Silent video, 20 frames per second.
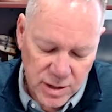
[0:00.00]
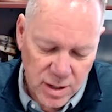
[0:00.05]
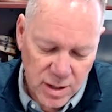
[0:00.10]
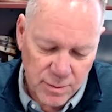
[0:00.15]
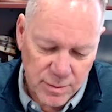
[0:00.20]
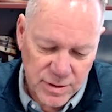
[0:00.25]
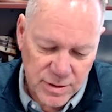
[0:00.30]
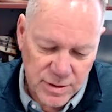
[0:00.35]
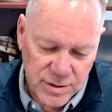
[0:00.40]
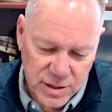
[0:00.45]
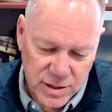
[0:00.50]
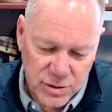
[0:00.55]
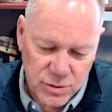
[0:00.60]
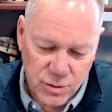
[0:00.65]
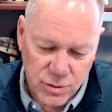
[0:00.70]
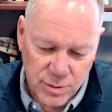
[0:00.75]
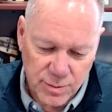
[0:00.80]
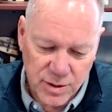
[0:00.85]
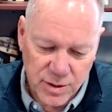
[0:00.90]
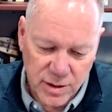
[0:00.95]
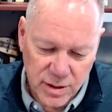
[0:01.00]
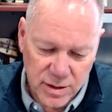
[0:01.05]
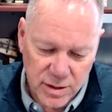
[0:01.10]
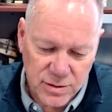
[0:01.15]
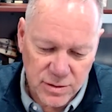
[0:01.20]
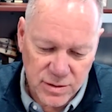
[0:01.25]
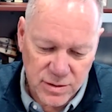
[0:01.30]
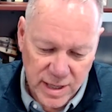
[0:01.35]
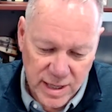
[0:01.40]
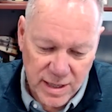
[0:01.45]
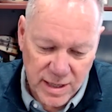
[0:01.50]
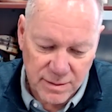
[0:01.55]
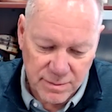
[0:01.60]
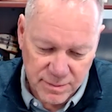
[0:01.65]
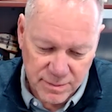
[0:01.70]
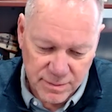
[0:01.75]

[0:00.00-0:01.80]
company's history because they